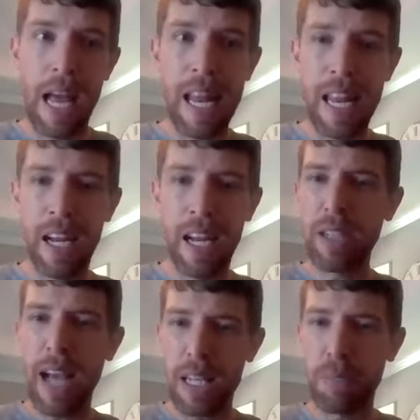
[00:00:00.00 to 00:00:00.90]
And then another
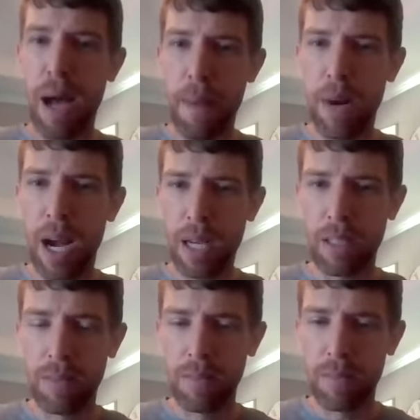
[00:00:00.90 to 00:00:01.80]
guy is Bob
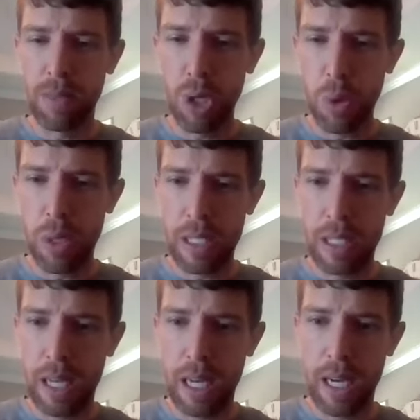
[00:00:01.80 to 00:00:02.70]
Proctor, who
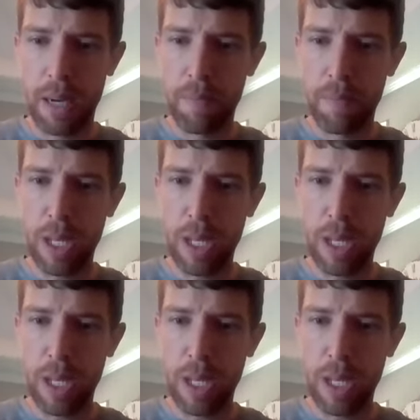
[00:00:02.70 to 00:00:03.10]
is, uh,